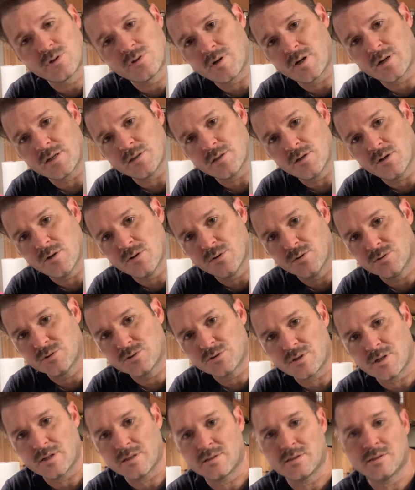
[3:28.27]
you're at Lowe's,
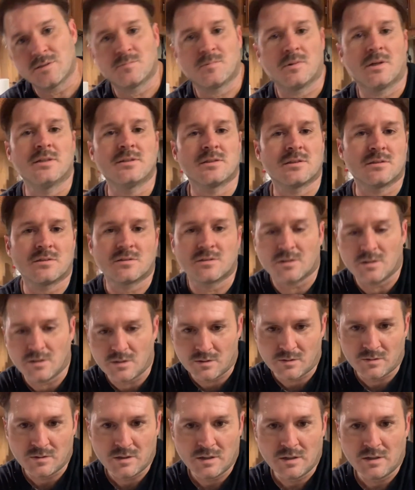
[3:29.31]
you're at these places,
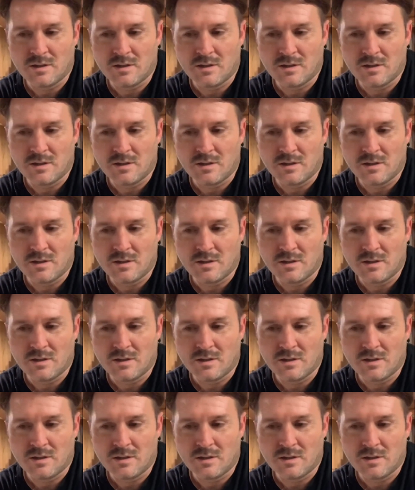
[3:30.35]
so